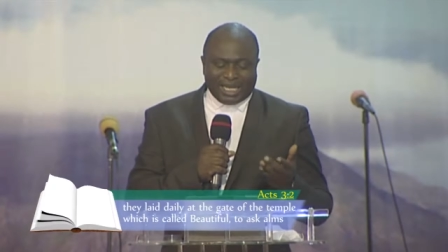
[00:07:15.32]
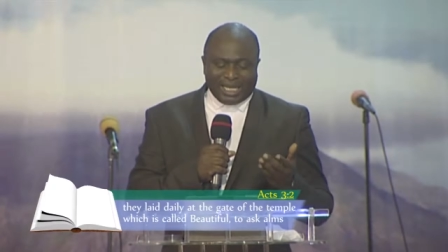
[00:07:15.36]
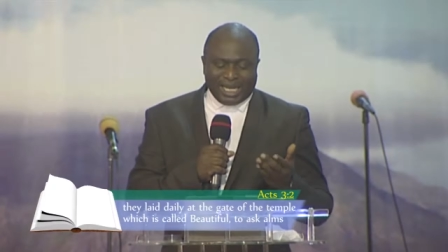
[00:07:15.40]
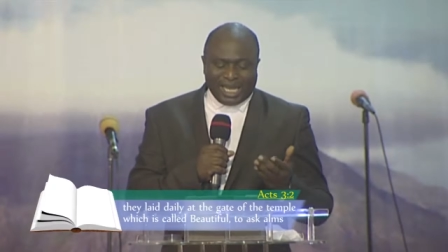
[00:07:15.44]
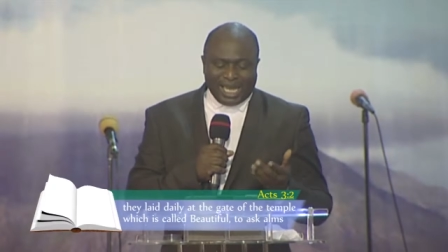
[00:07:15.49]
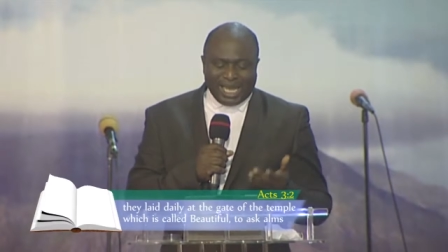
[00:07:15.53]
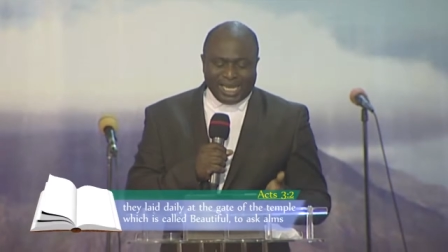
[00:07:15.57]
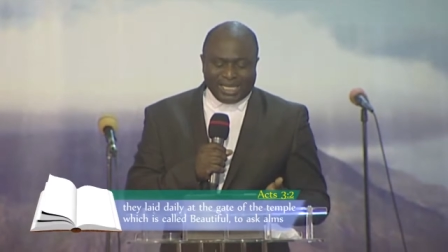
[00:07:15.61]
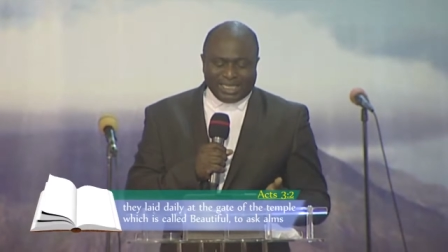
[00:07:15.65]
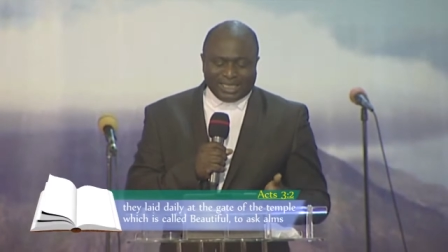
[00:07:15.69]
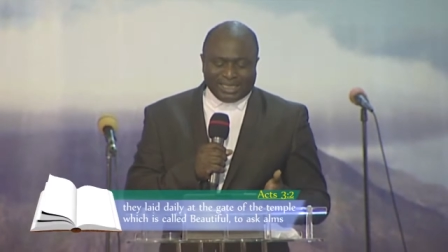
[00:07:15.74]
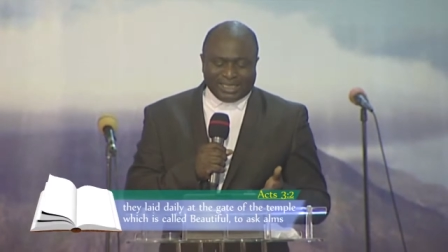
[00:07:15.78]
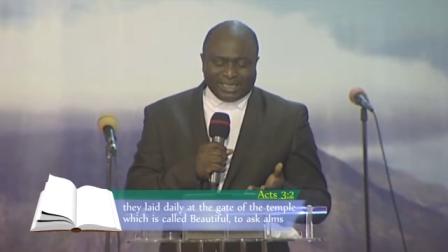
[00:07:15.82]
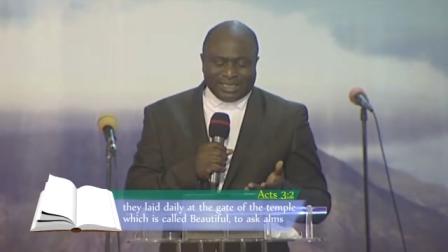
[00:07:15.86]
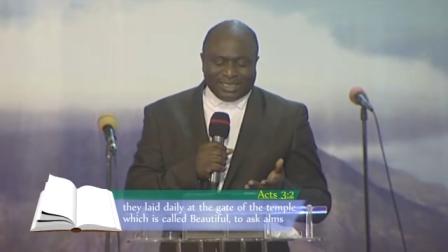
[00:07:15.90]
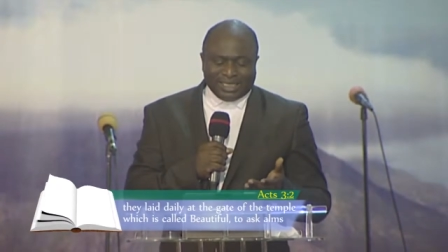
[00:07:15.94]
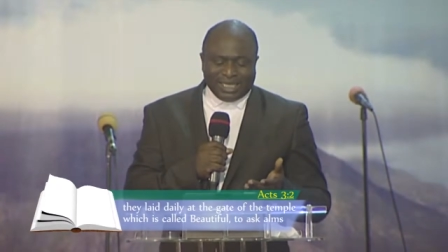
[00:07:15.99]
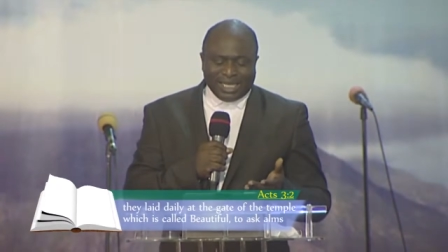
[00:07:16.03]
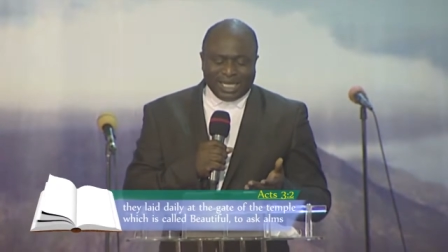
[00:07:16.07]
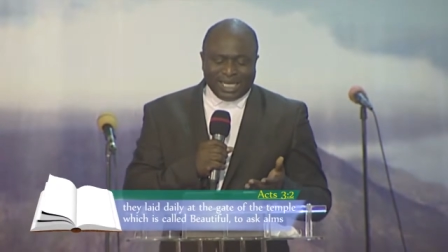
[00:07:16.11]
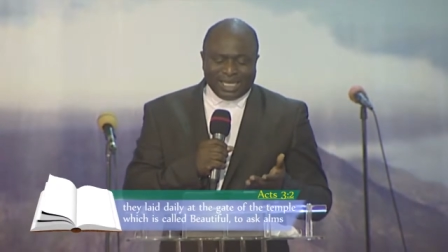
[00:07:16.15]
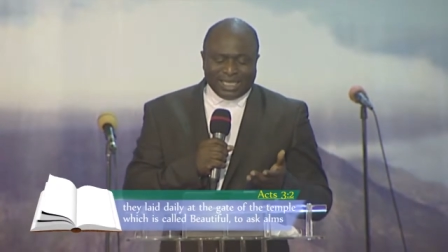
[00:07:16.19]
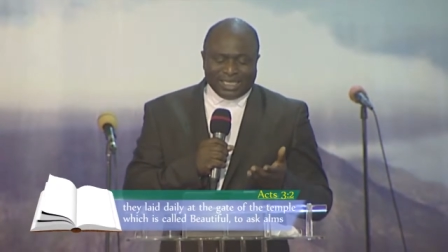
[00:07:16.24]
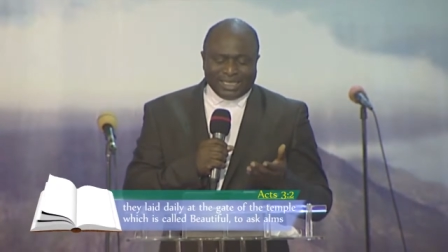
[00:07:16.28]

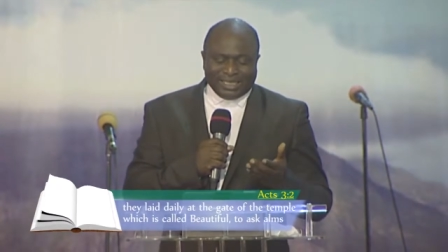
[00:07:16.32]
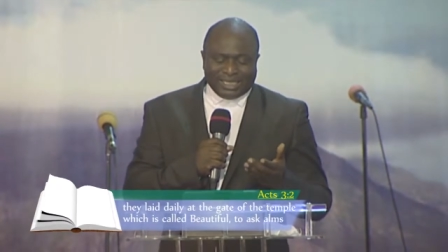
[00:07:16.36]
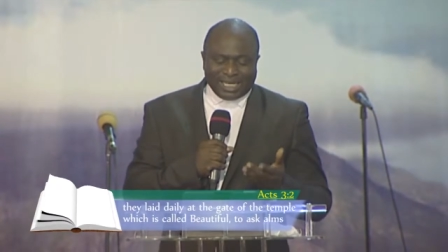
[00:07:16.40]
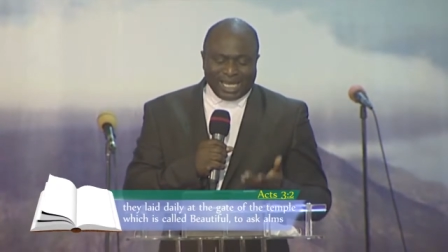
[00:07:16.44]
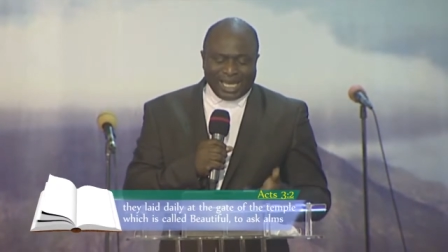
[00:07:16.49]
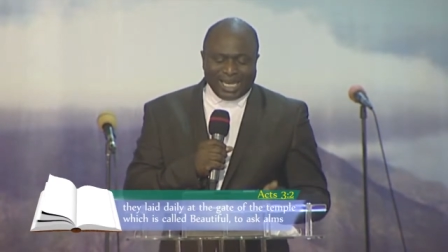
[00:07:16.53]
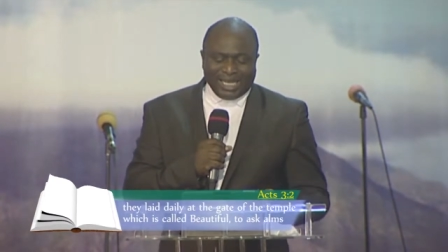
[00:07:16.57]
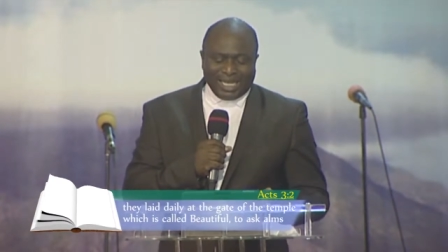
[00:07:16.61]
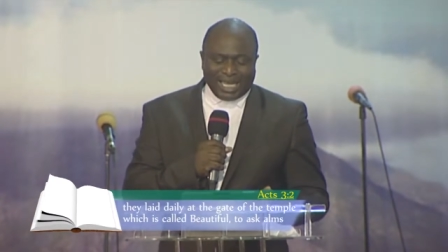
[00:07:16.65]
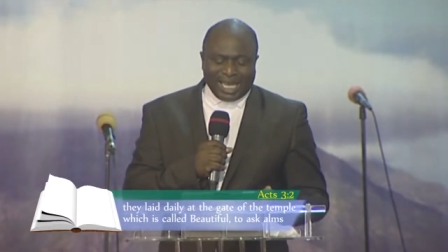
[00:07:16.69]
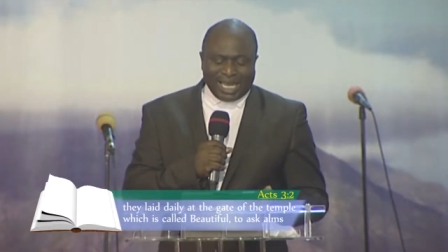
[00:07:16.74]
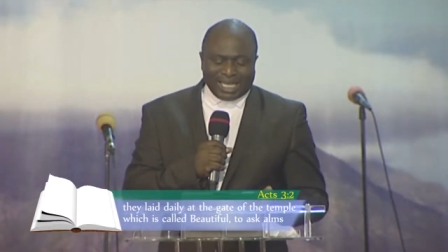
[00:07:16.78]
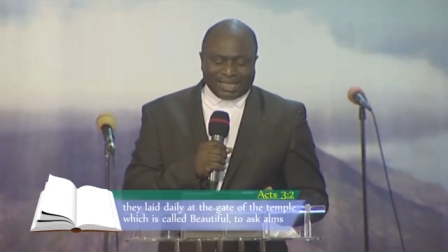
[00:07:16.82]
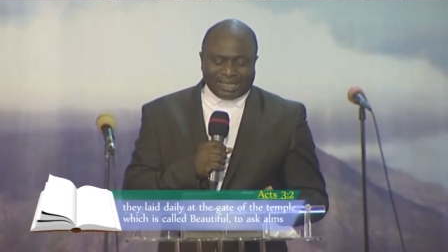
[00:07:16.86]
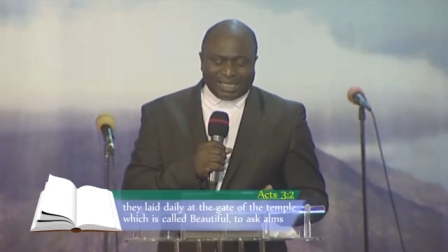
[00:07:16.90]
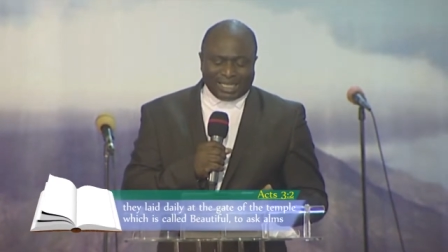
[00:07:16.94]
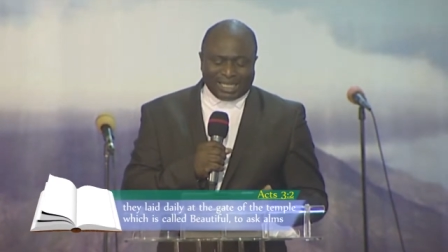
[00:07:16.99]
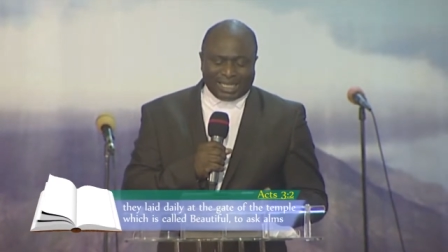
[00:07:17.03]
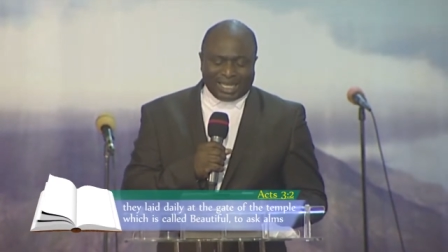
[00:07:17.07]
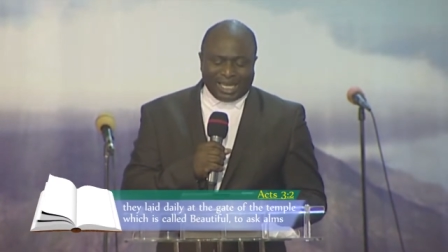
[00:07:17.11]
laid daily at the